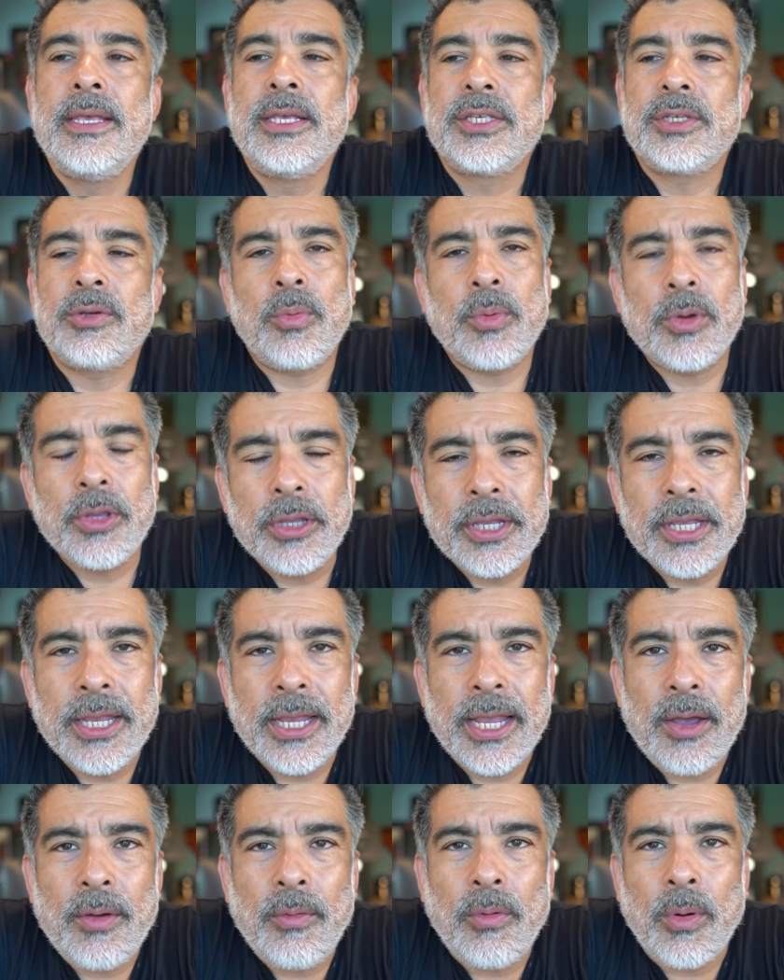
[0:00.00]
So when we're
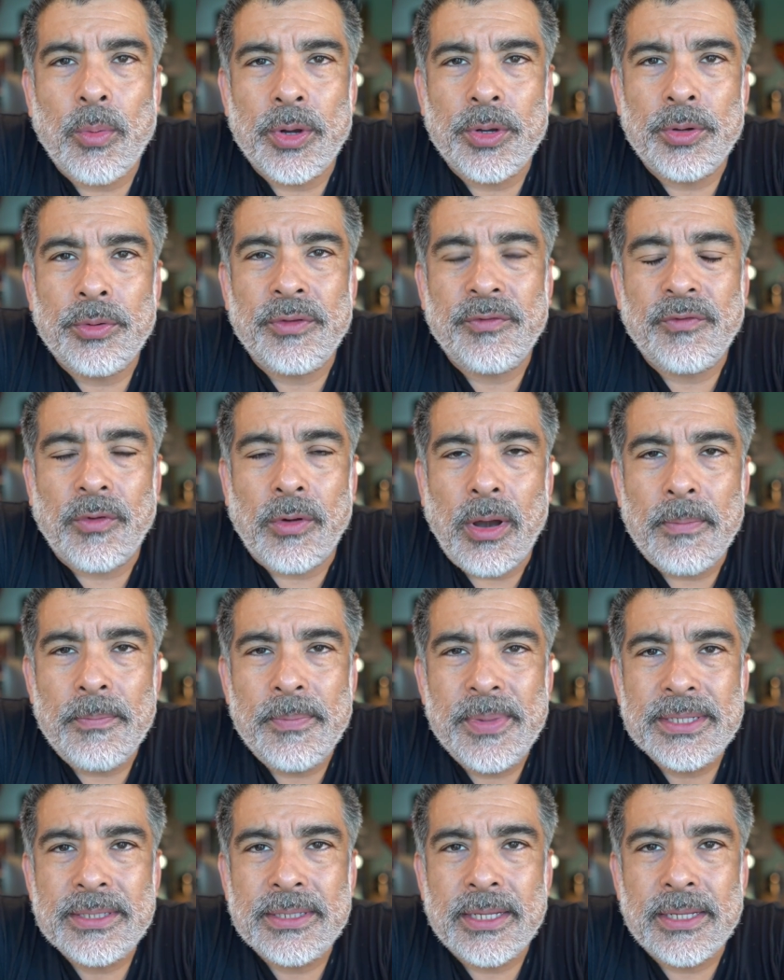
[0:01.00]
looking at what we're doing for our
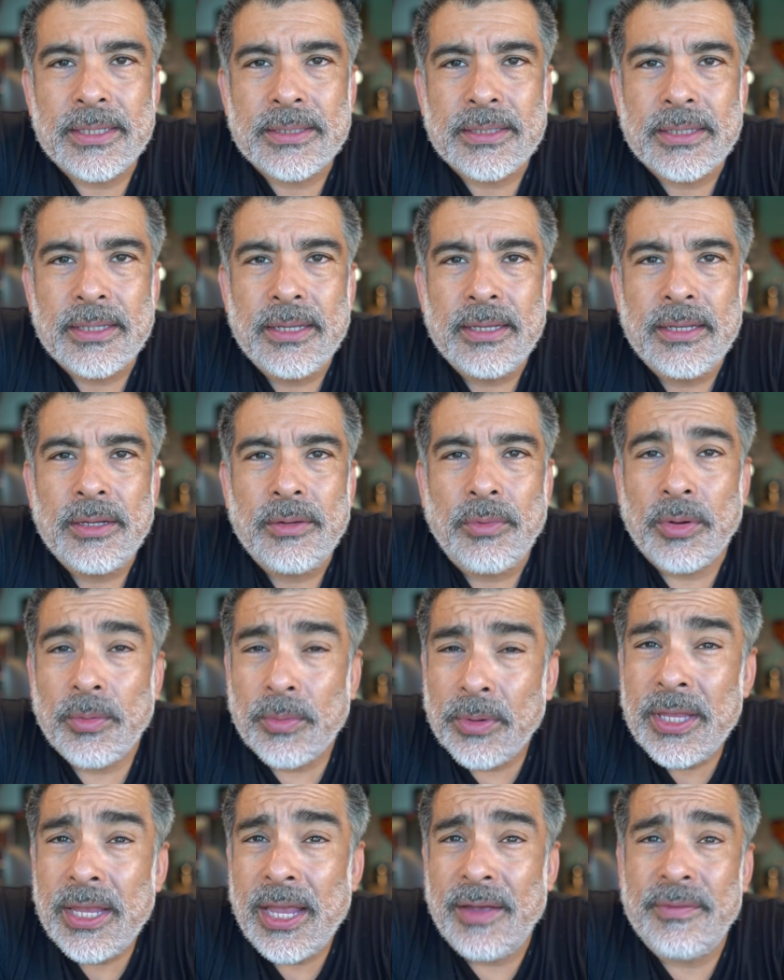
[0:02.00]
business, we
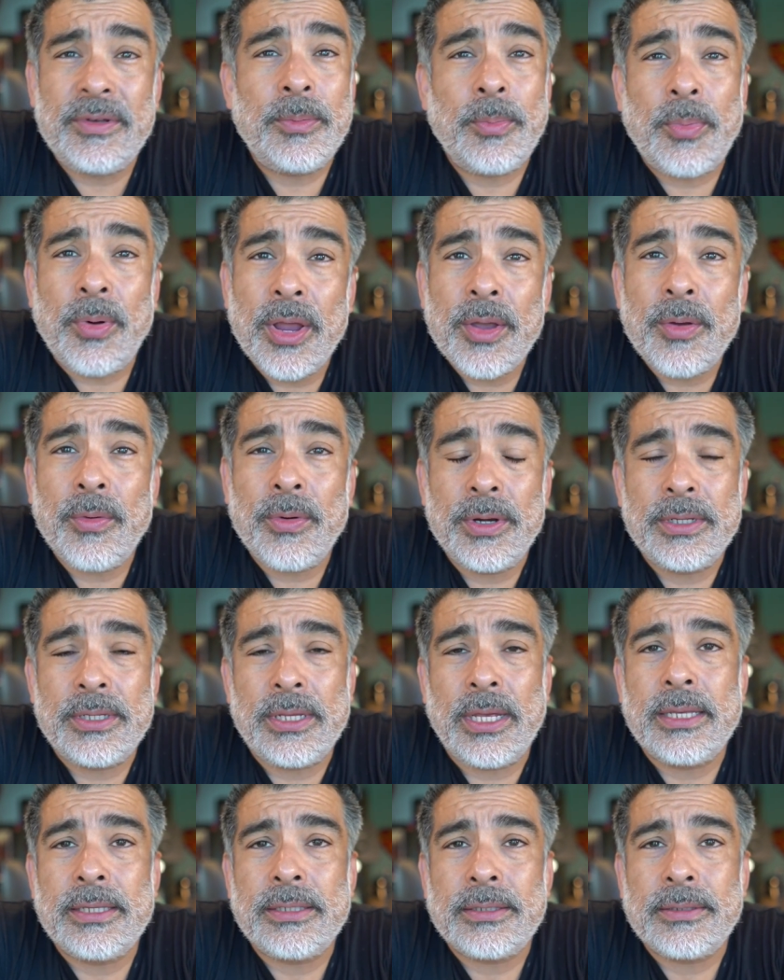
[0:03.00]
really have to
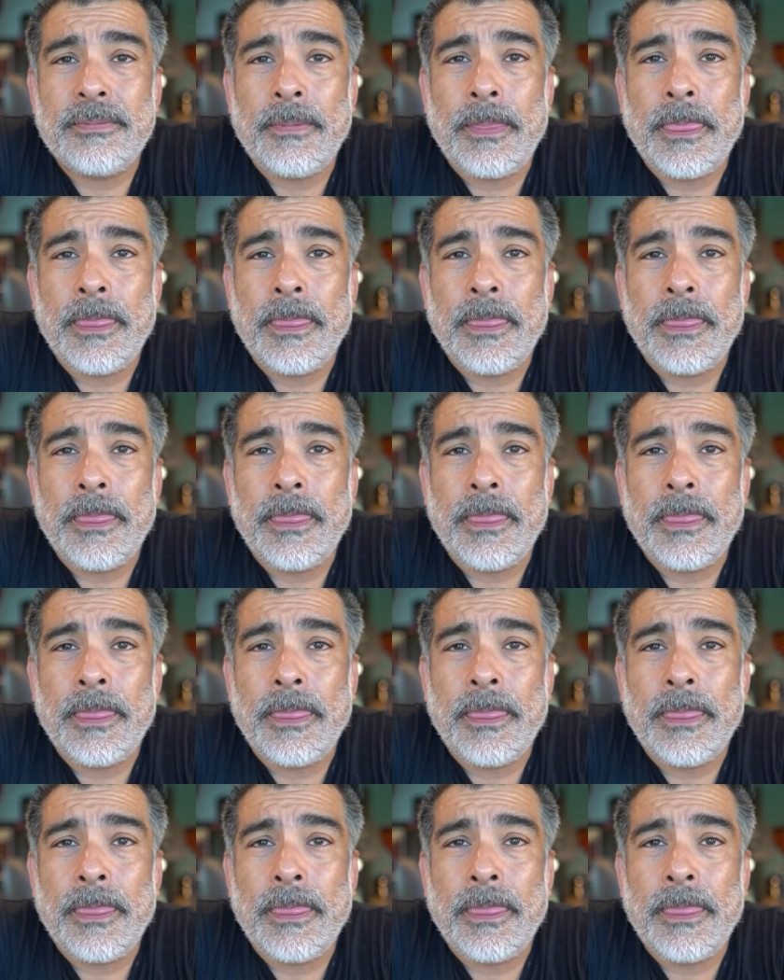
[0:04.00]
prioritize.